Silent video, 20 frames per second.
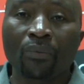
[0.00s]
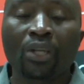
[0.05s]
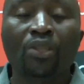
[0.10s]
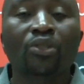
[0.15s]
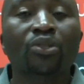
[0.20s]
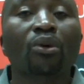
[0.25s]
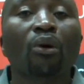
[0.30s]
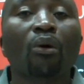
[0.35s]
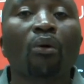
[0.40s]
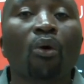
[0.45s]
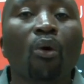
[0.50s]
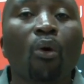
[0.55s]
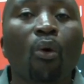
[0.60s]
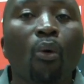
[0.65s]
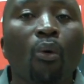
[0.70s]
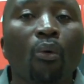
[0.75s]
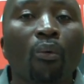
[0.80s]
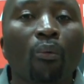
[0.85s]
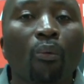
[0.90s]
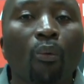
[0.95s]
So
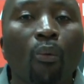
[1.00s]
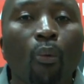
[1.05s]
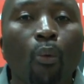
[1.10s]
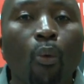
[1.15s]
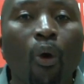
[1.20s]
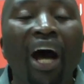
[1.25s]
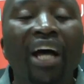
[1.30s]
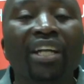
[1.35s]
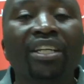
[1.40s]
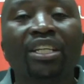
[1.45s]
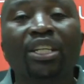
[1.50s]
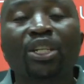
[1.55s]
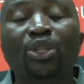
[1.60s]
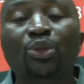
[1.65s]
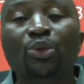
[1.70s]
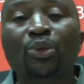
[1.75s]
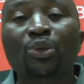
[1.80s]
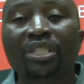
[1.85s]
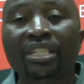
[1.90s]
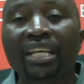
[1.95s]
1
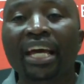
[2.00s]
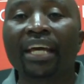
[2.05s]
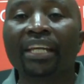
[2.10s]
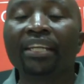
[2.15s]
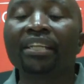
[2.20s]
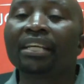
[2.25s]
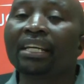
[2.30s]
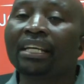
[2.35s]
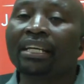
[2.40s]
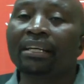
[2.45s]
to 10